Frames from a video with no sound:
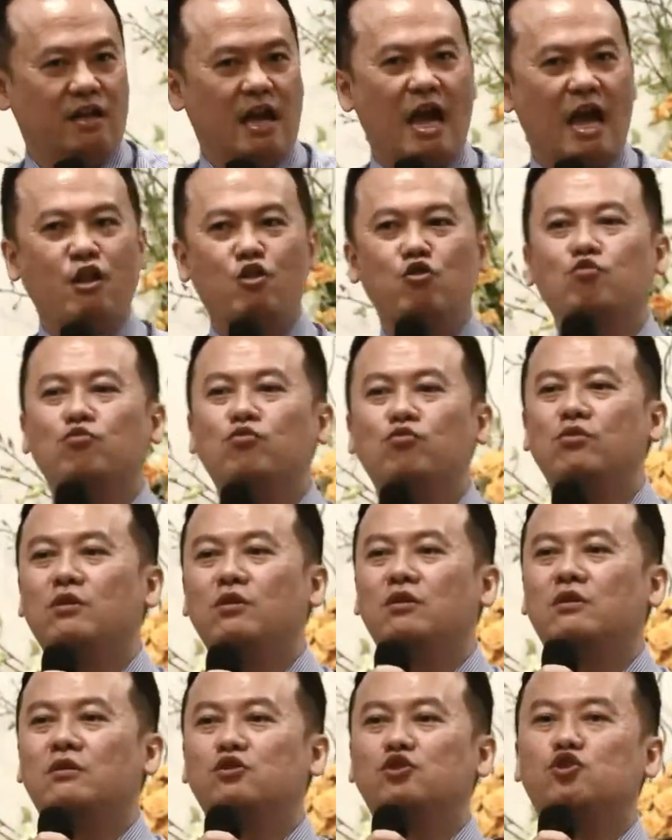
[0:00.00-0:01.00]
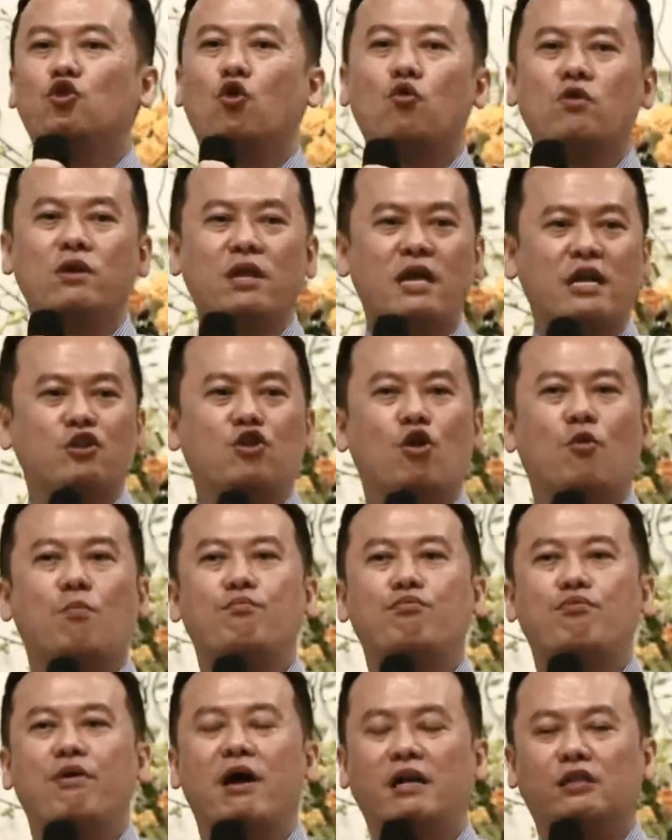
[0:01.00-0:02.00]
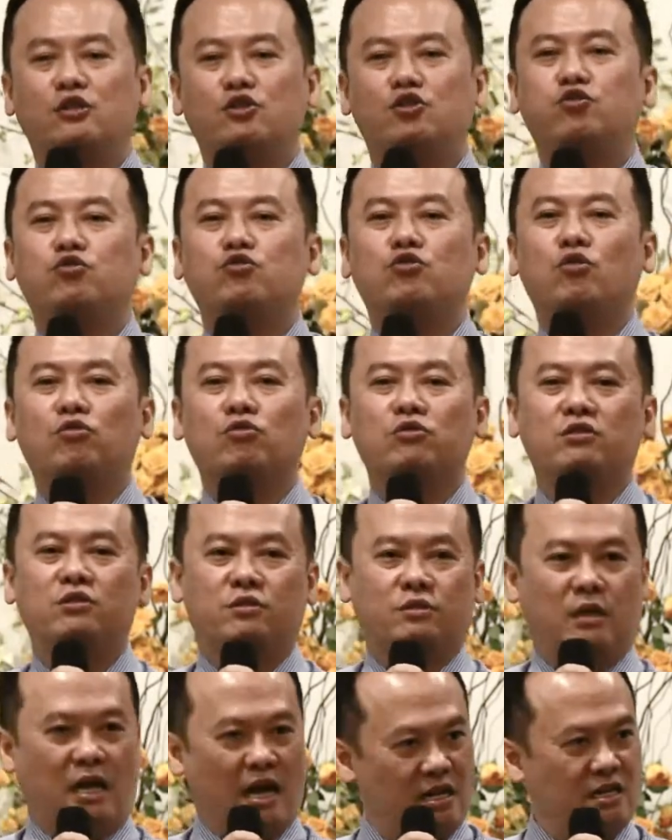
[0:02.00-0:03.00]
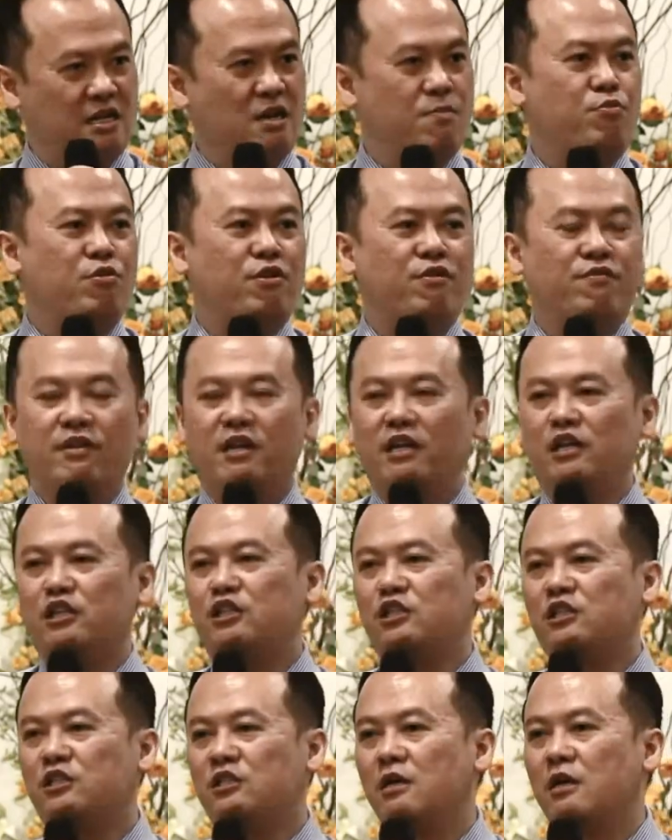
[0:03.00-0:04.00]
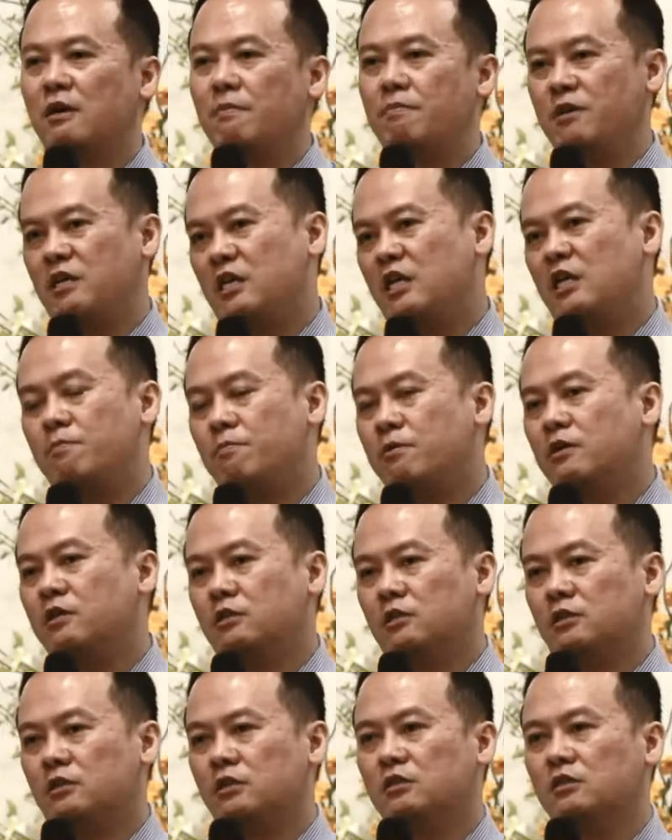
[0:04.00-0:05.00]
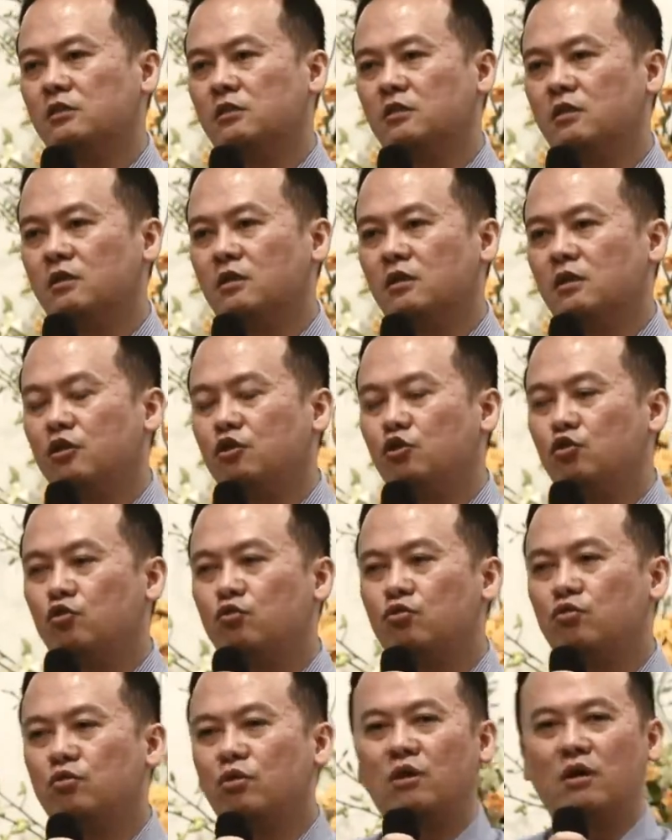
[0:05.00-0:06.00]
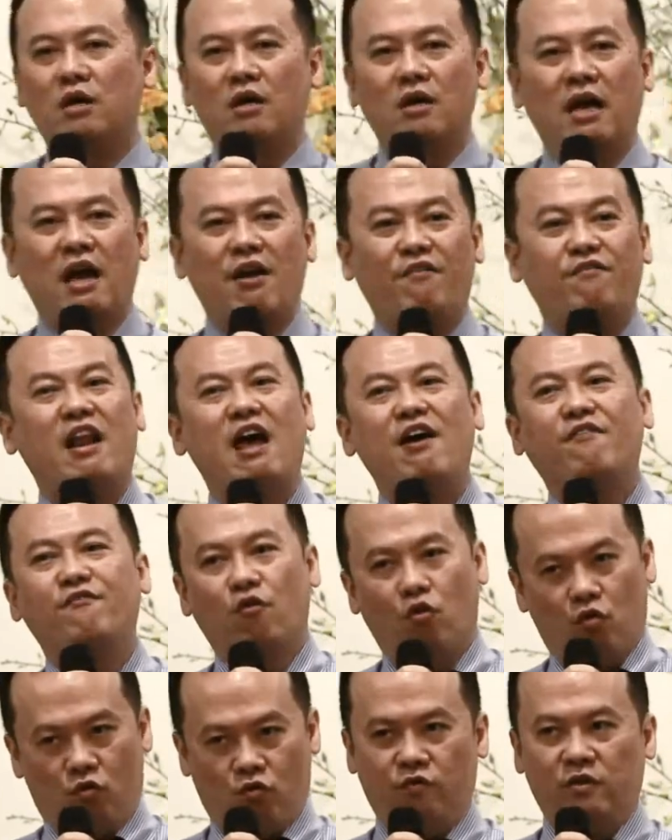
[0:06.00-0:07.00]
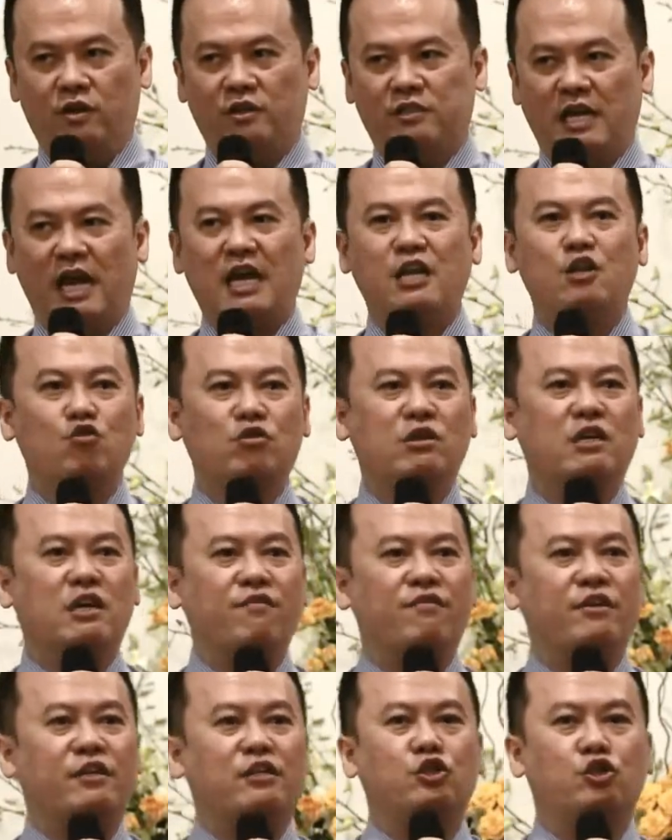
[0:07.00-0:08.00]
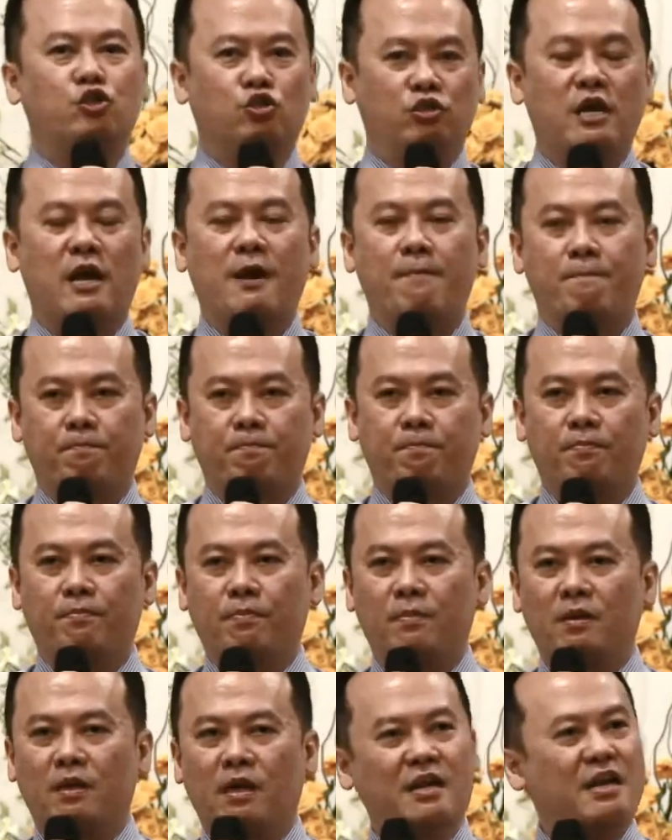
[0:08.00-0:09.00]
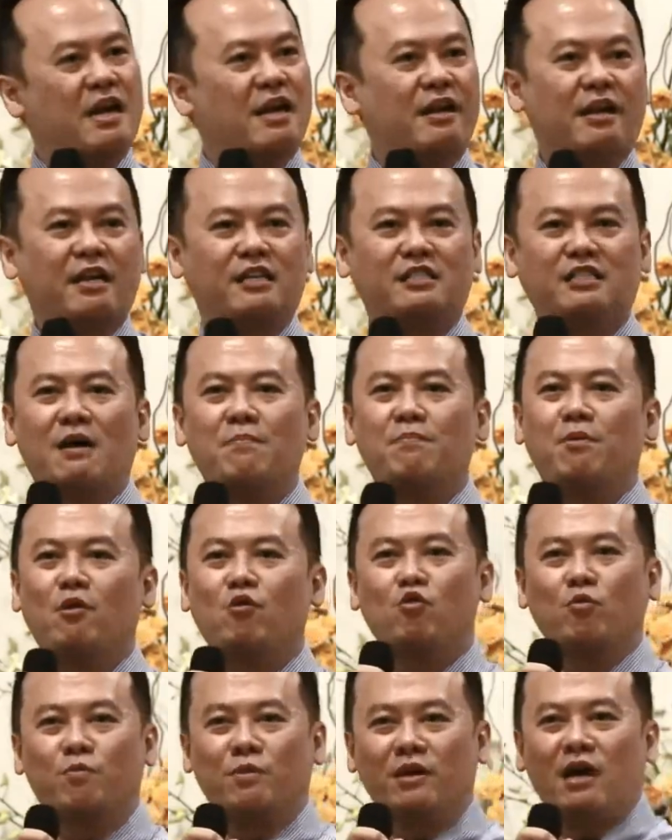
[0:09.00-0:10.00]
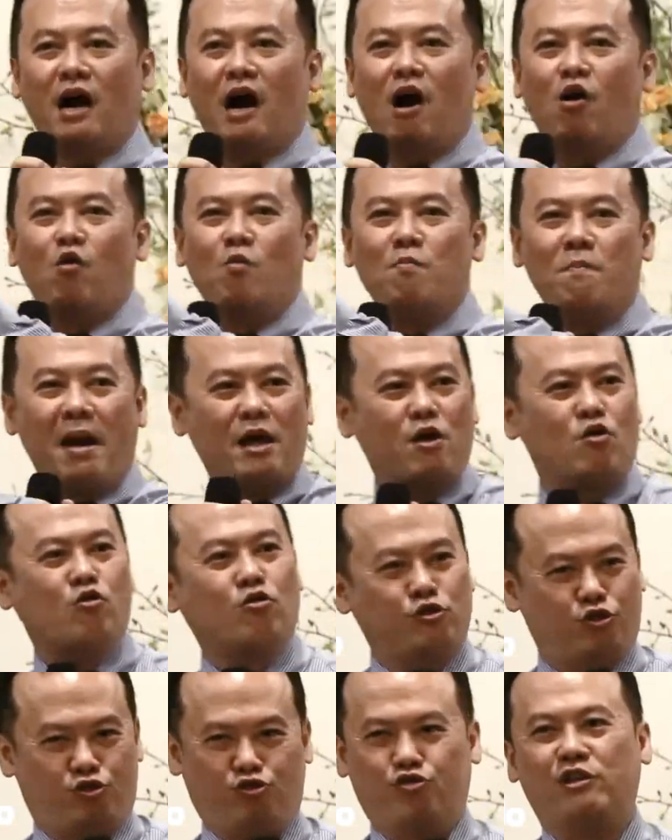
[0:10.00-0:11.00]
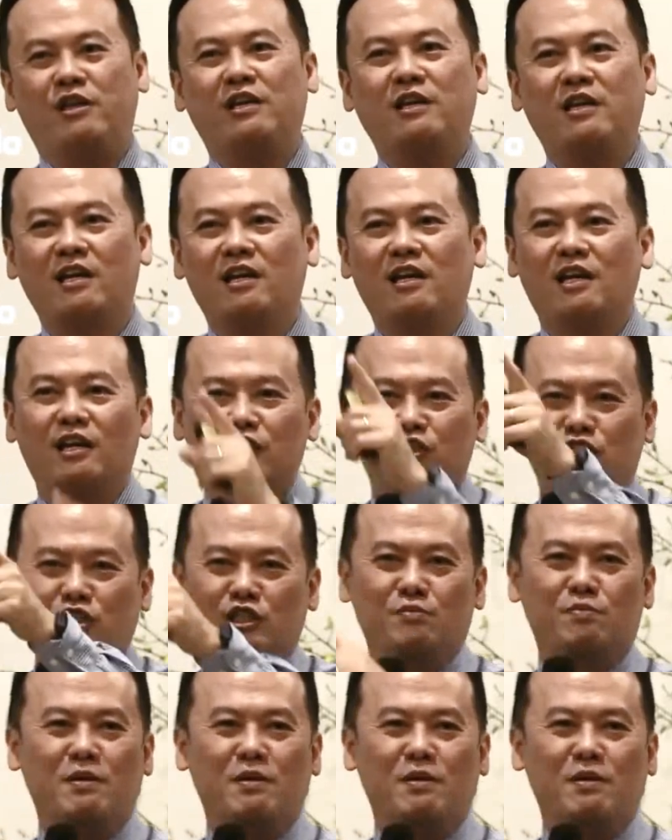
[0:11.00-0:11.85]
and you donate your bread to those underprivileged people. You have leftovers and you give it to them. Another example would be our mango tree just